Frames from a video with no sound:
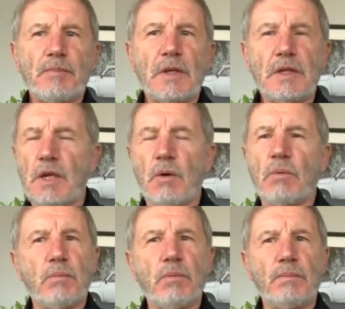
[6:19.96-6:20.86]
you know,
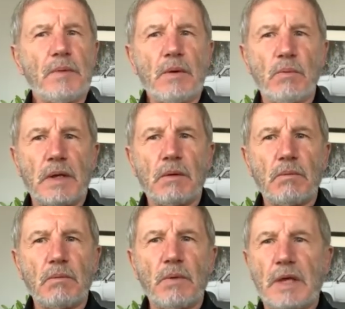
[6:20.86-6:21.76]
we
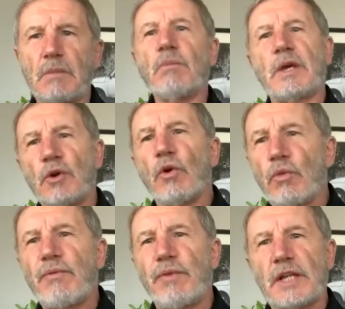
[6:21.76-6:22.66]
can all
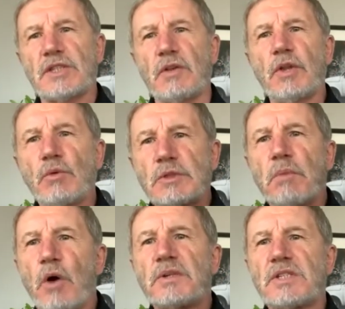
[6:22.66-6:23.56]
reflect on those
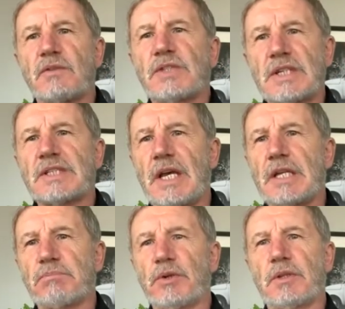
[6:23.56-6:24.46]
moments of
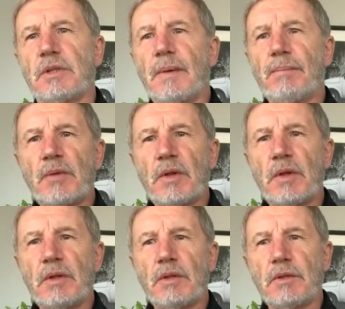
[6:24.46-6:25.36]
success, but
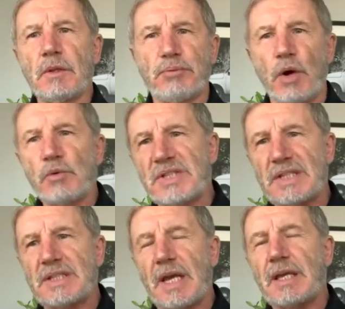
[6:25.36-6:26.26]
the process
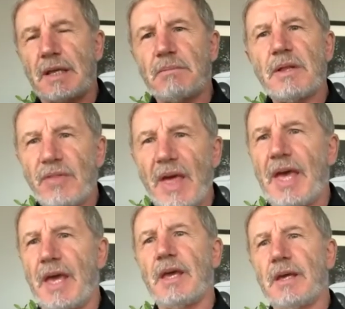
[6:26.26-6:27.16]
taking me
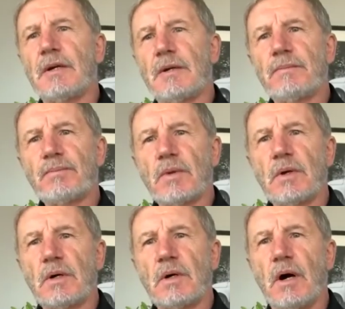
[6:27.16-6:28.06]
there,
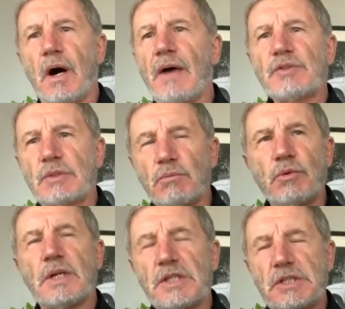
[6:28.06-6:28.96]
I have some
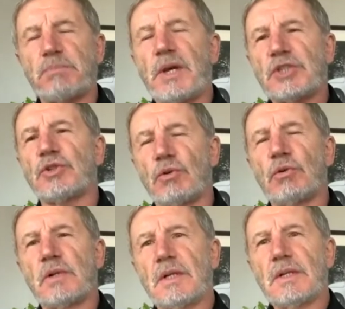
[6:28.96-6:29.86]
really
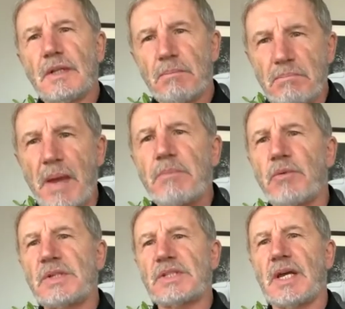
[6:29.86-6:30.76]
special
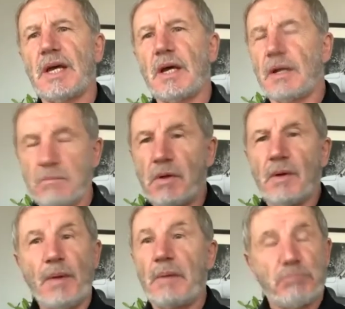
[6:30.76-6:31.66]
memories there, and
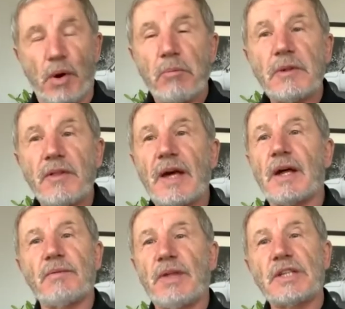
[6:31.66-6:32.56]
probably
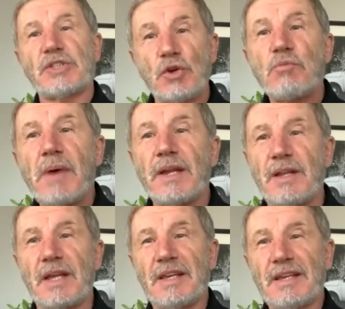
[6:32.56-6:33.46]
they're too
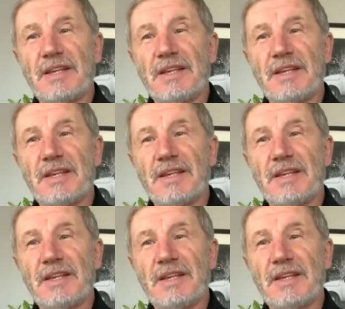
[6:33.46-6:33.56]
many.